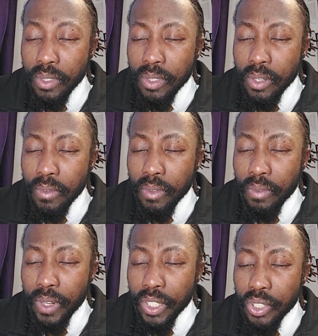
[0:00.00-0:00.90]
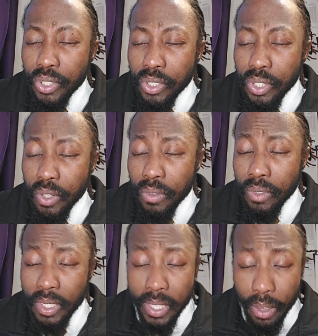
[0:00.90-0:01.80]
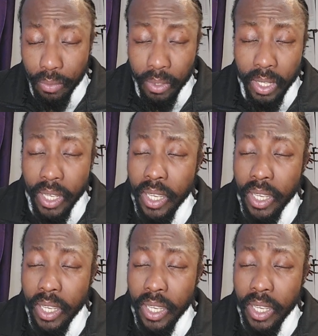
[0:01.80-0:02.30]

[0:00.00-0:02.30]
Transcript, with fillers: to serve the flesh, to serve the devil